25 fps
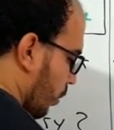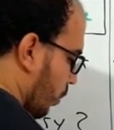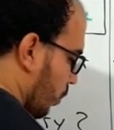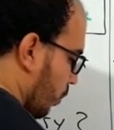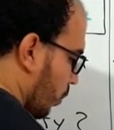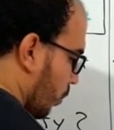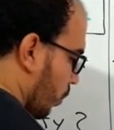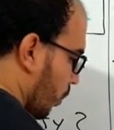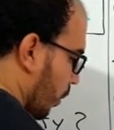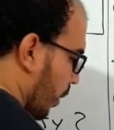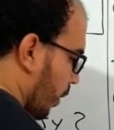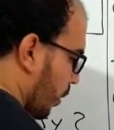
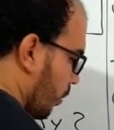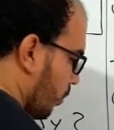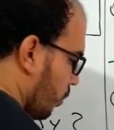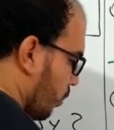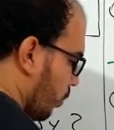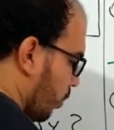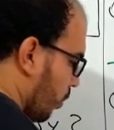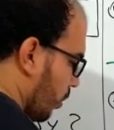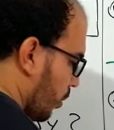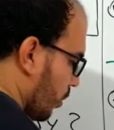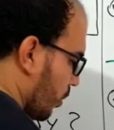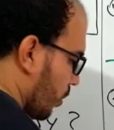When
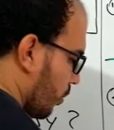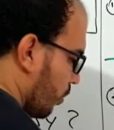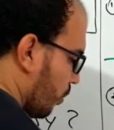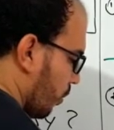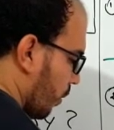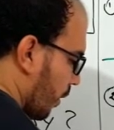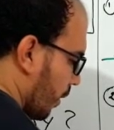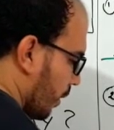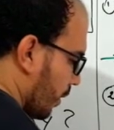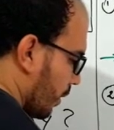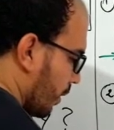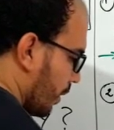was
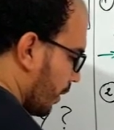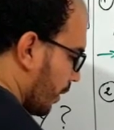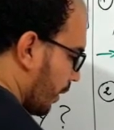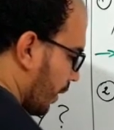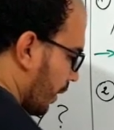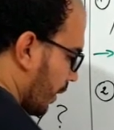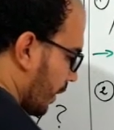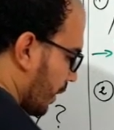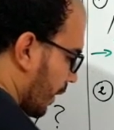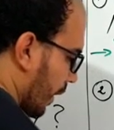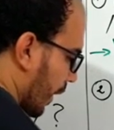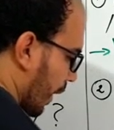what?
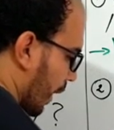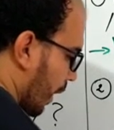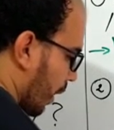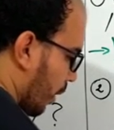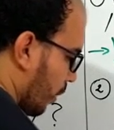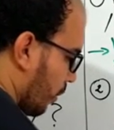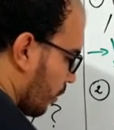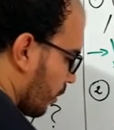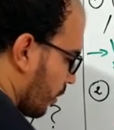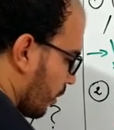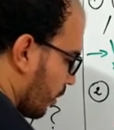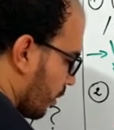This
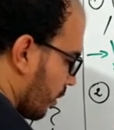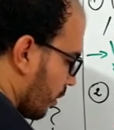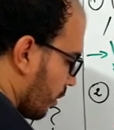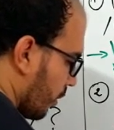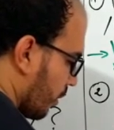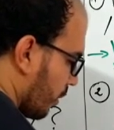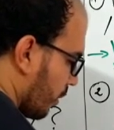house.